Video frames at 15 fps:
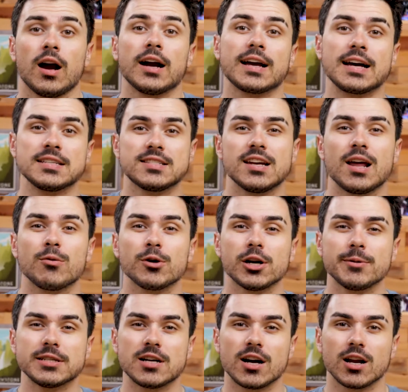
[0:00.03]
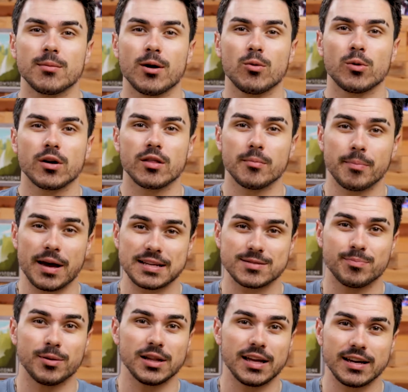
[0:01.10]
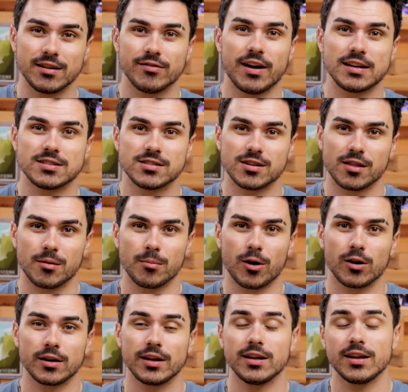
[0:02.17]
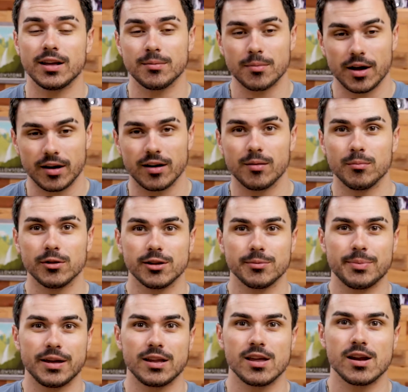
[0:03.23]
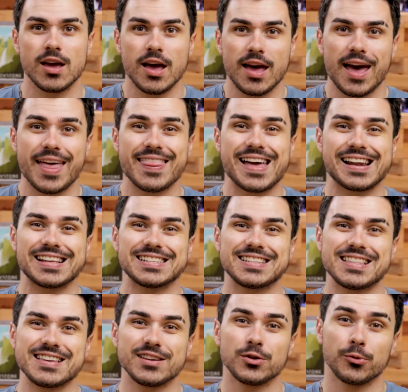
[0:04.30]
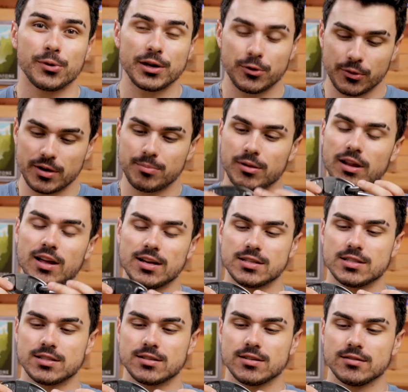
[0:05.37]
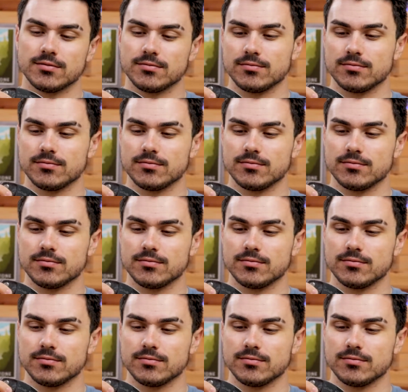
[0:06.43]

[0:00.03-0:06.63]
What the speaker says: Alright guys, today we're going to be talking about one of the best belay devices on the market, in my humble opinion, and that is the GriGri Plus